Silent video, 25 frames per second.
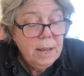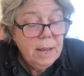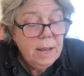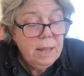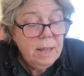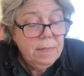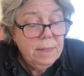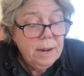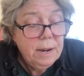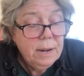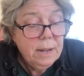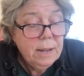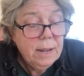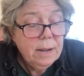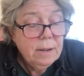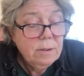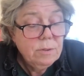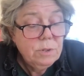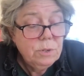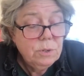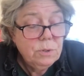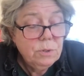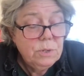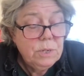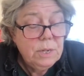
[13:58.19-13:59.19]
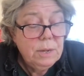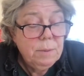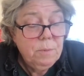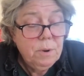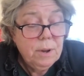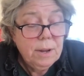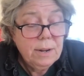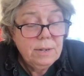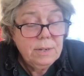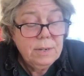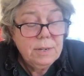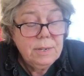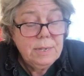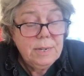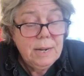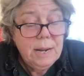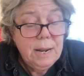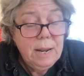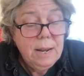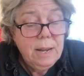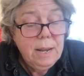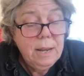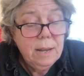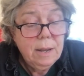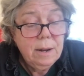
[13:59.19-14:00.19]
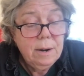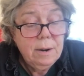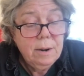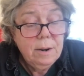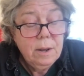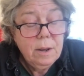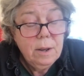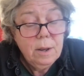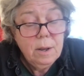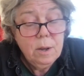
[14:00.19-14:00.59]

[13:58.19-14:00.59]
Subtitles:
and then counsels him not to take it